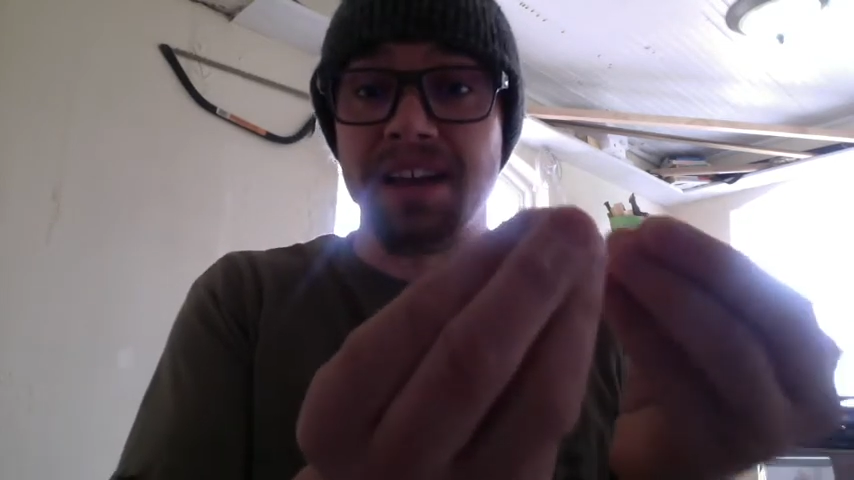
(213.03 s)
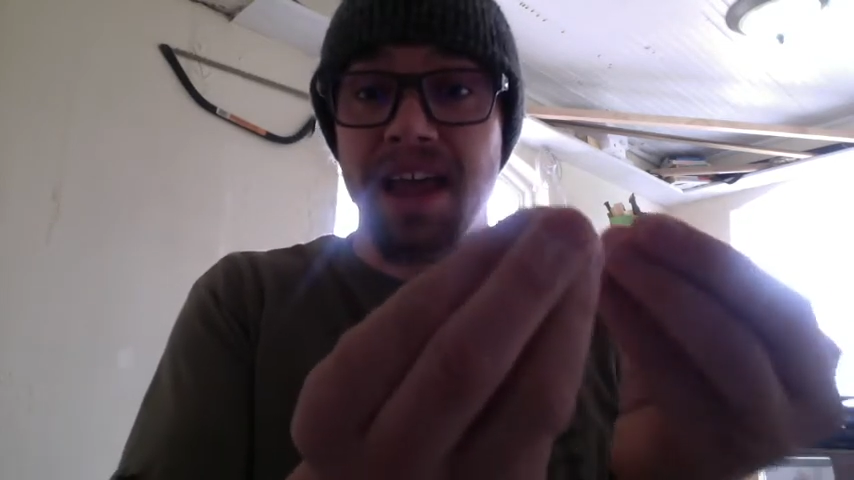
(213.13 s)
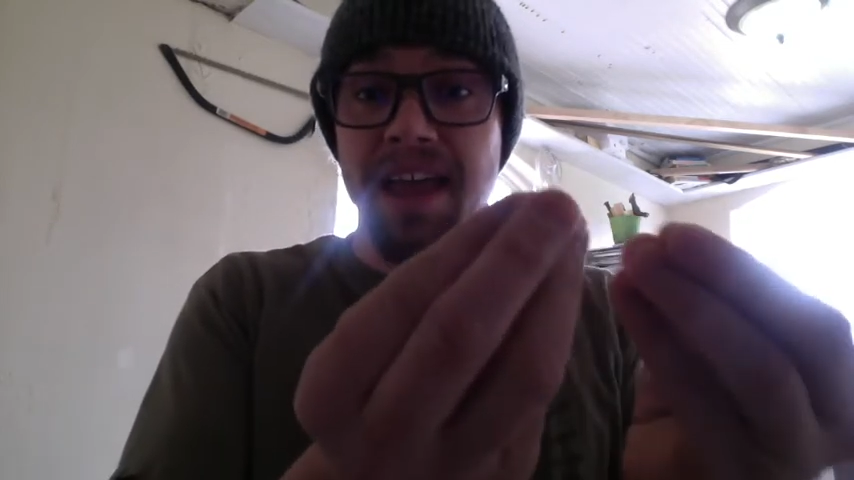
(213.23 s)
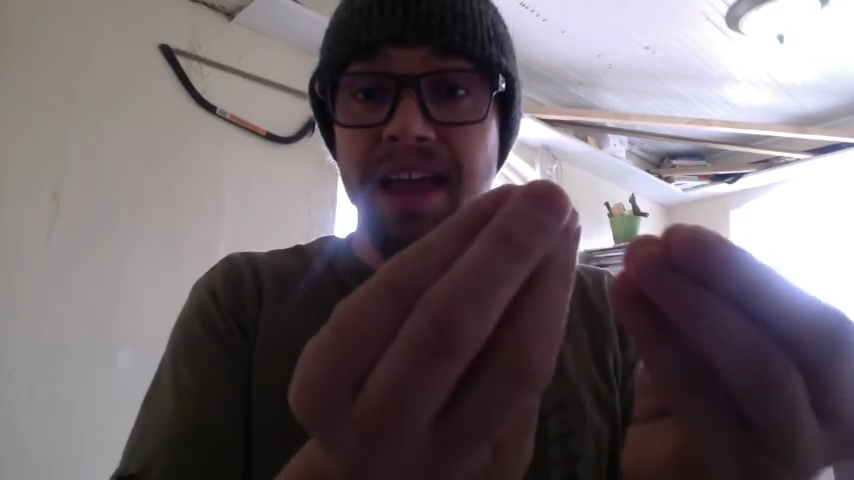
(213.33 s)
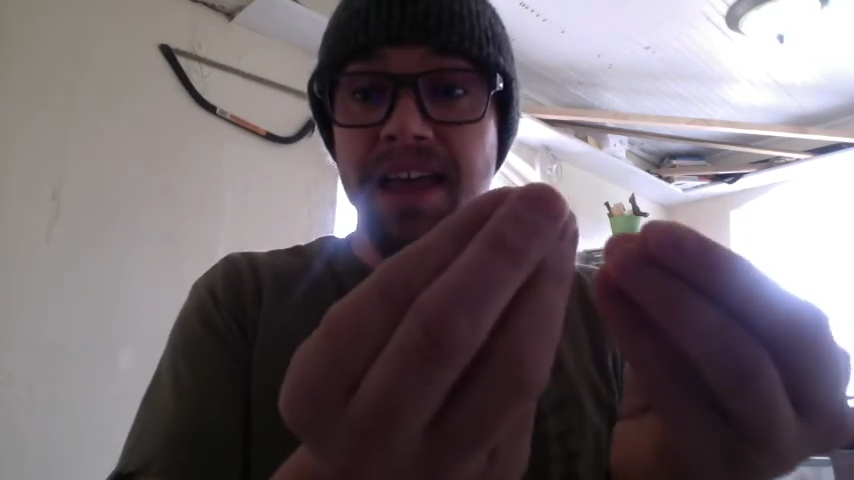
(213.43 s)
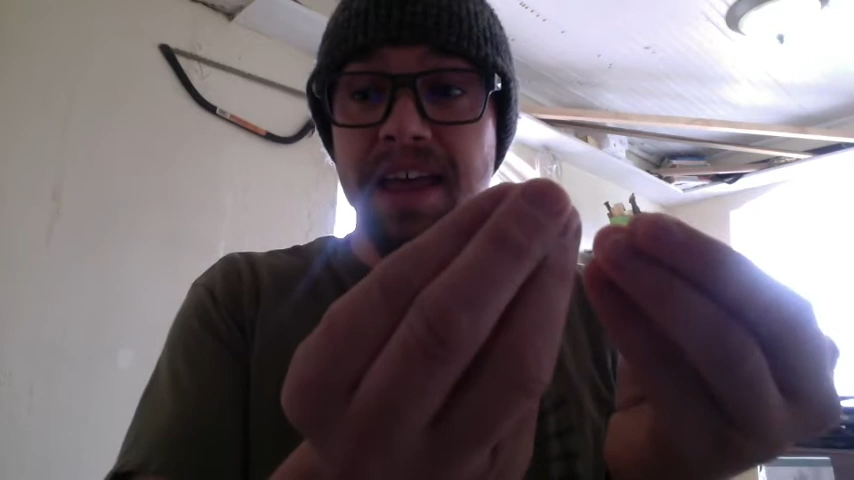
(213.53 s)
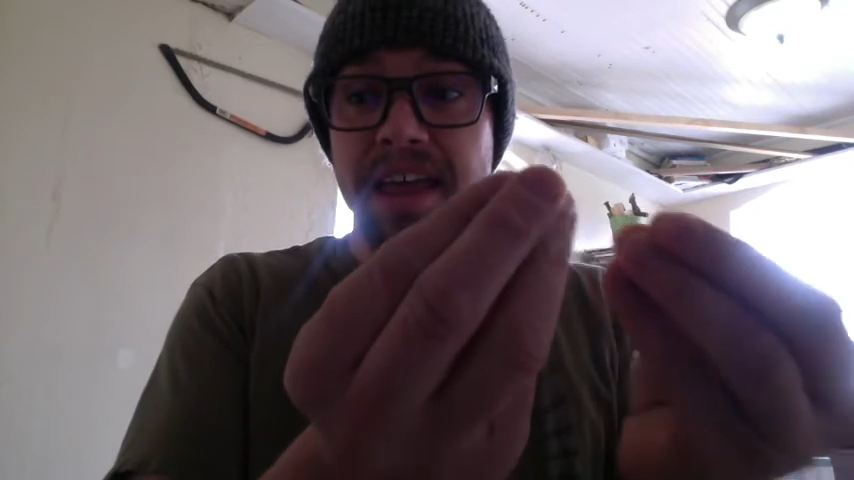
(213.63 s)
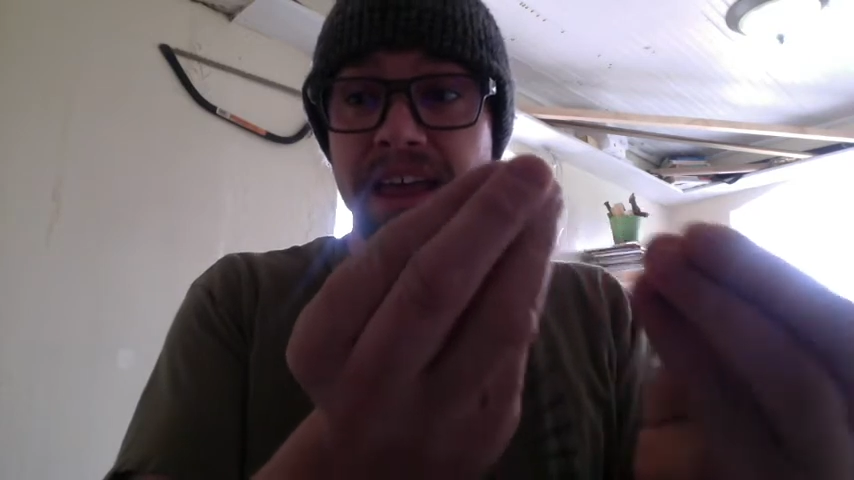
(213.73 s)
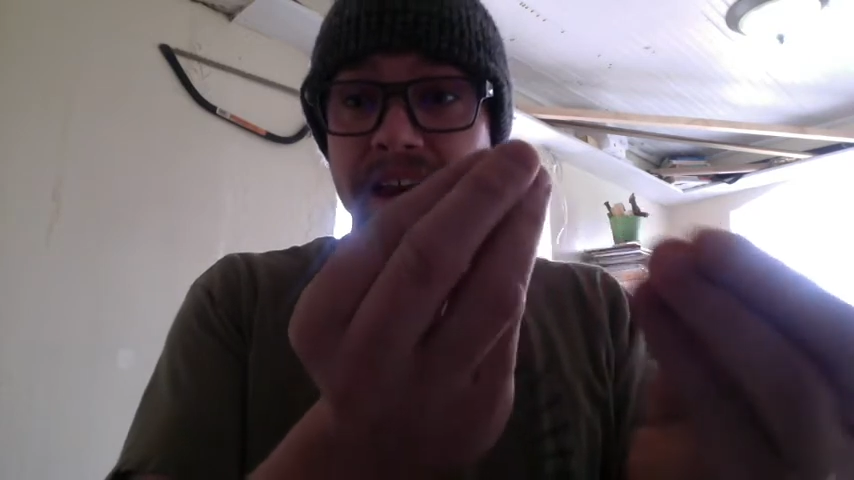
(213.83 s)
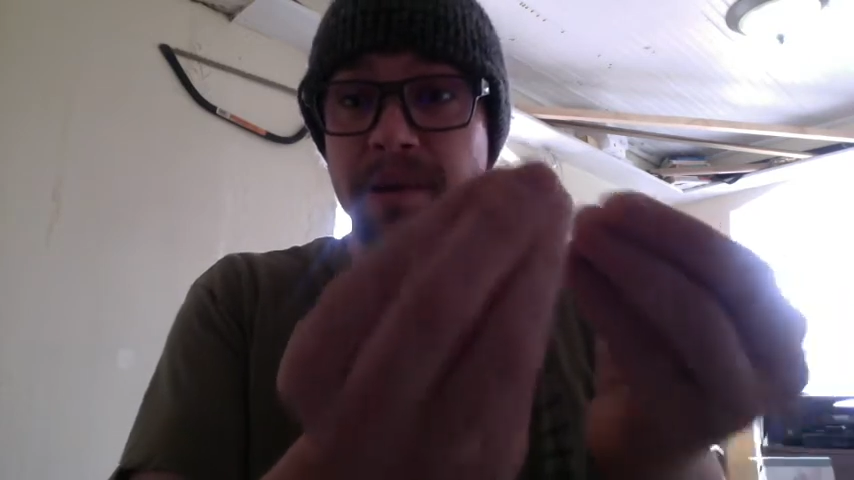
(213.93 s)
like
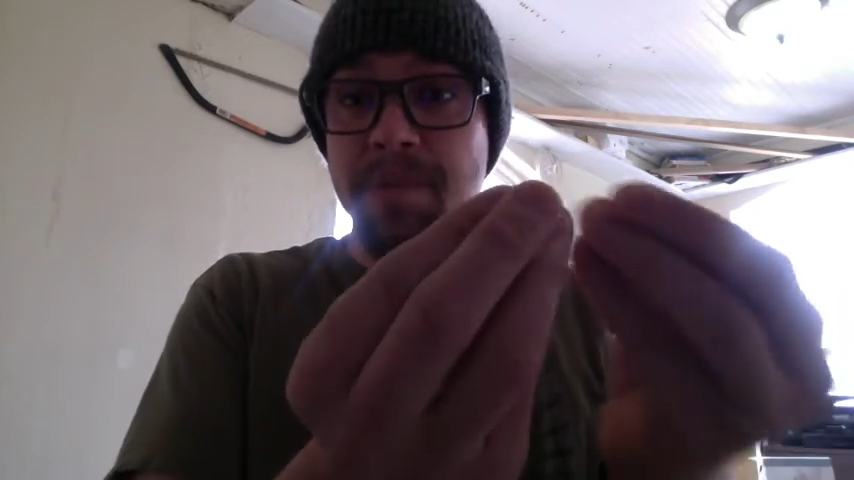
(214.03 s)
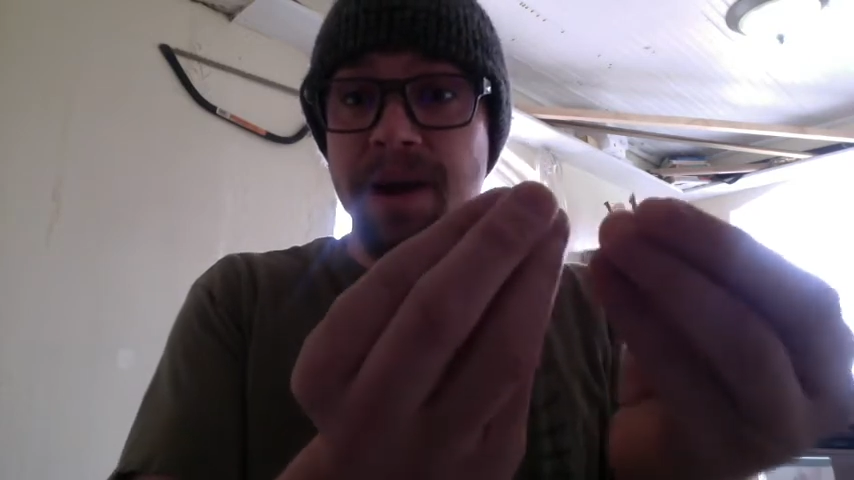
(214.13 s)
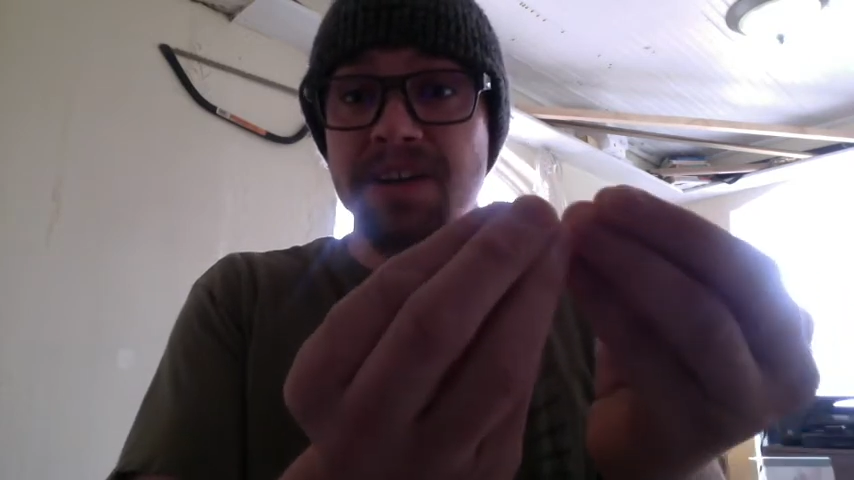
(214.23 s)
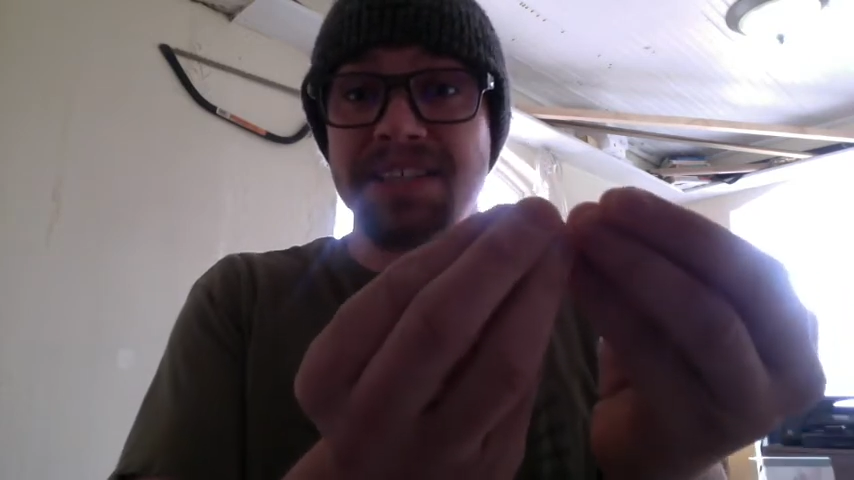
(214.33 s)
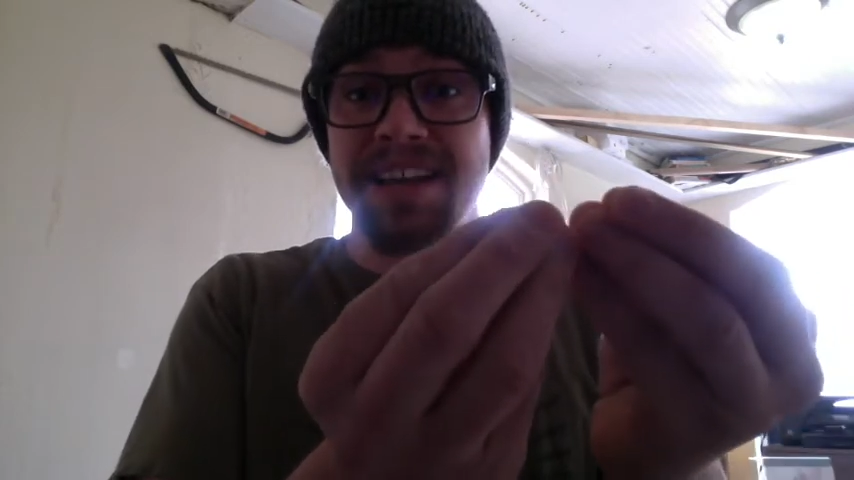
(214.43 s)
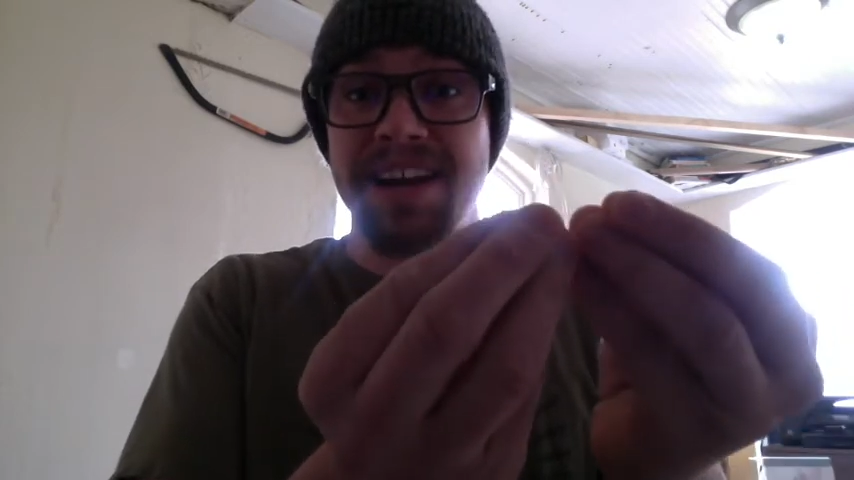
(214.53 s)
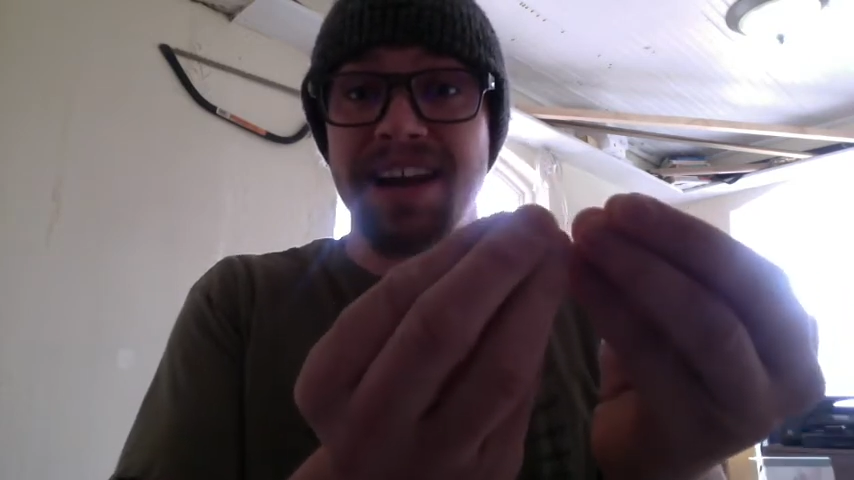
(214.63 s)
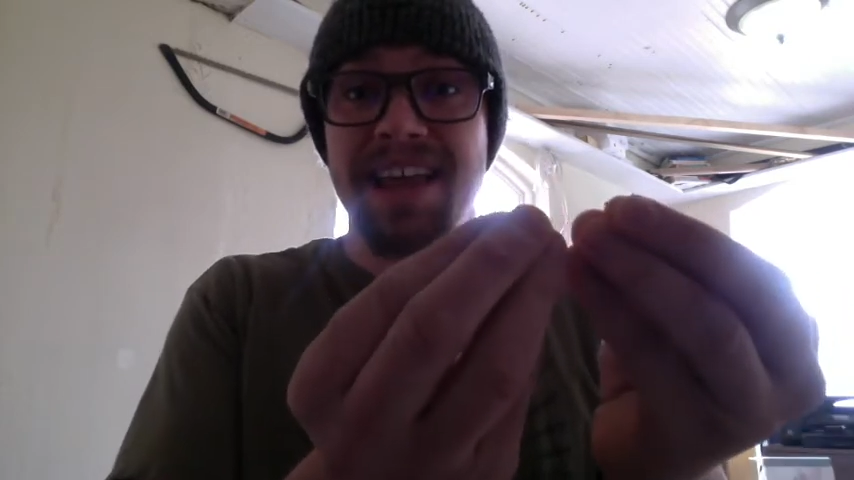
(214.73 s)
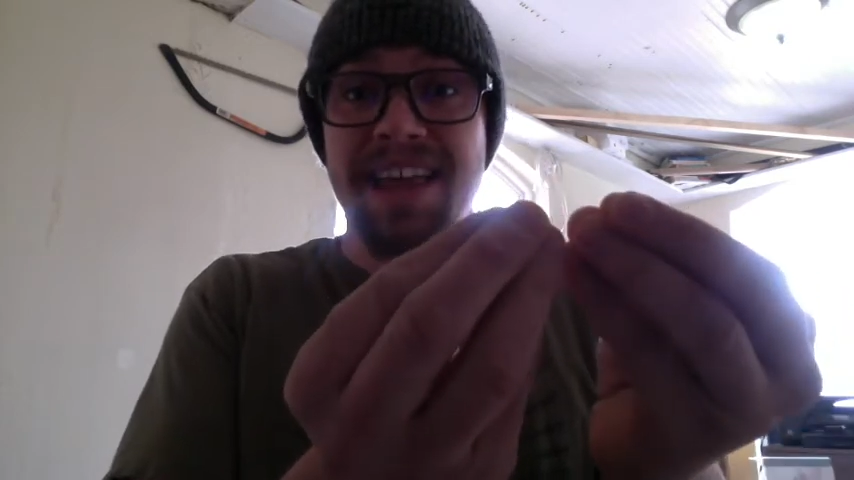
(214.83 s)
in comparison,